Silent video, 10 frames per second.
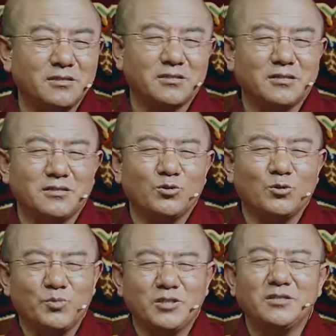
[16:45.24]
I
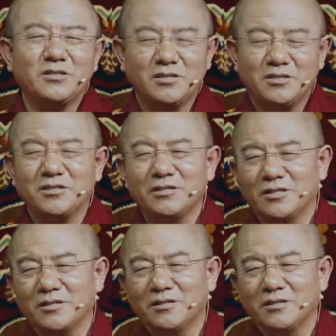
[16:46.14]
really hope that
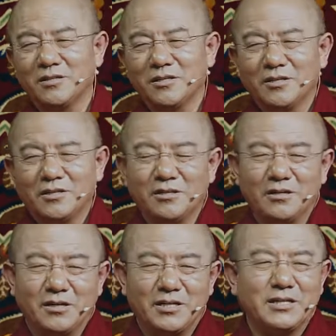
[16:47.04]
you should
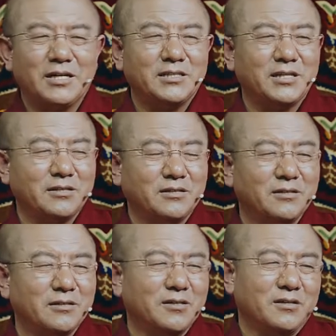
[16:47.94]
familiarize
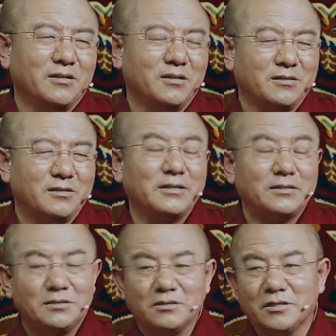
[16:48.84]
yourself and
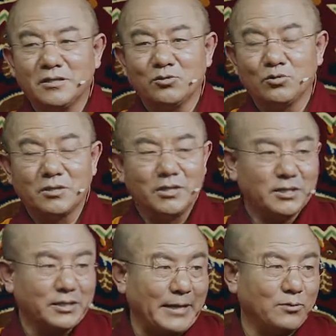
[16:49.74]
practice
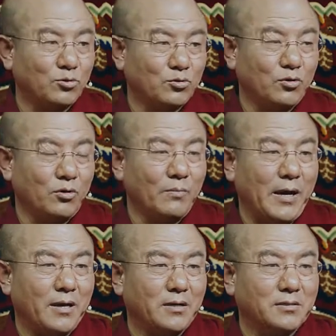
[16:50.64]

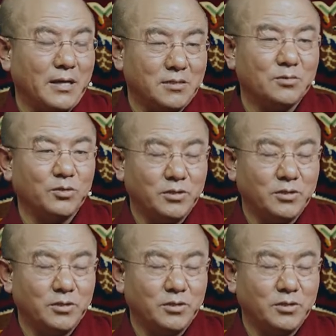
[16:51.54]
upon this.